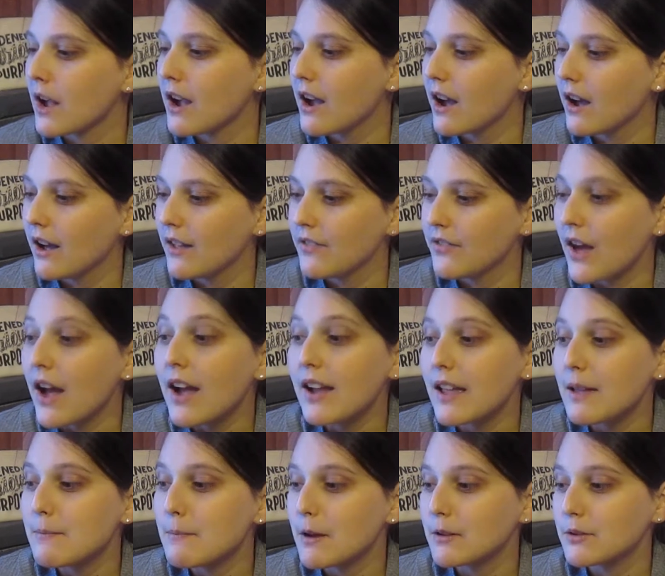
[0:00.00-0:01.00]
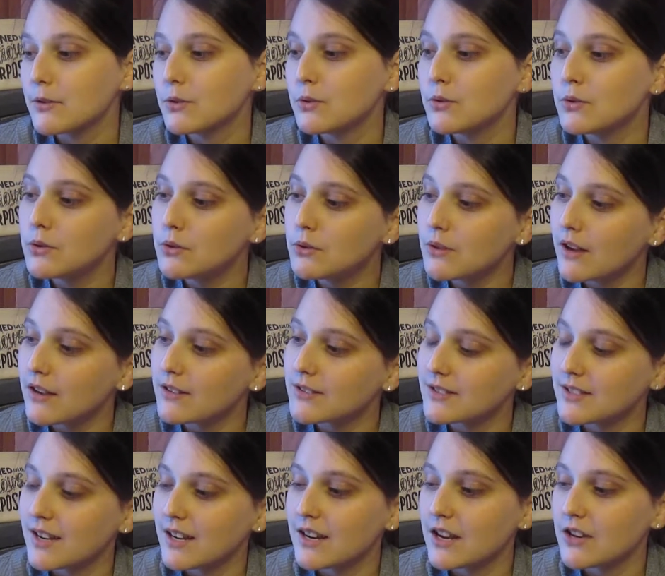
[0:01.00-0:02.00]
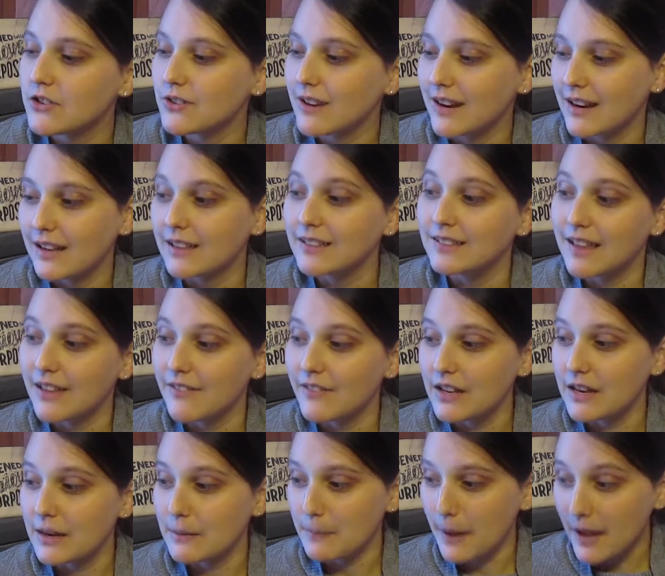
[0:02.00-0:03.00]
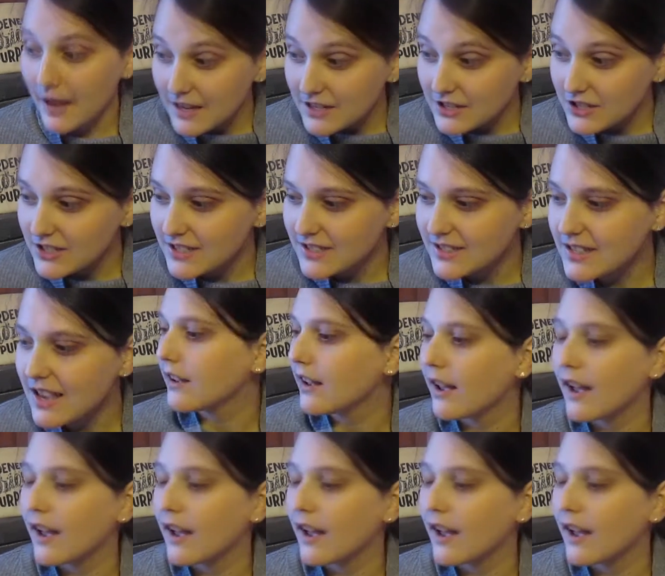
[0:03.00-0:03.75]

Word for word: Uh, that came out to 2,911 pages.